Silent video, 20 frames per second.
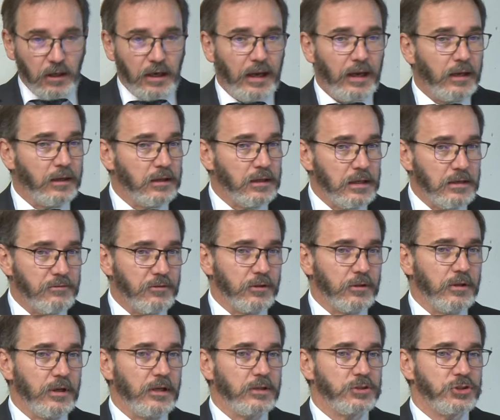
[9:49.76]
and
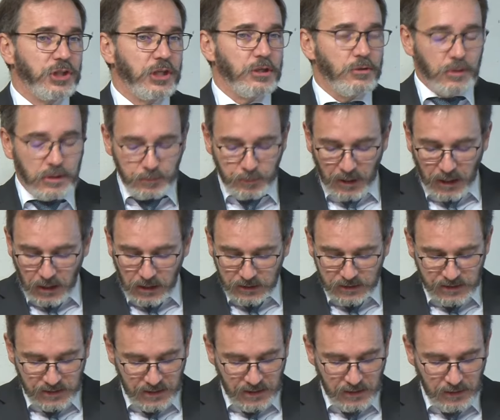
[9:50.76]
even exchange rate
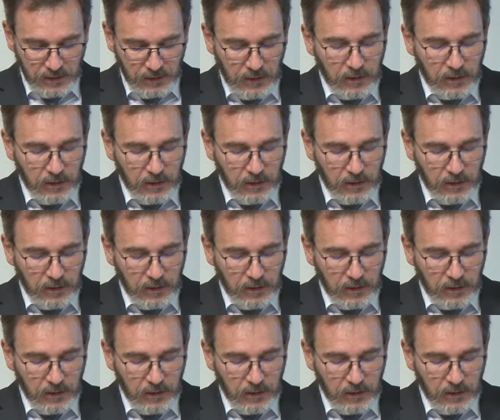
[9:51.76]
policy.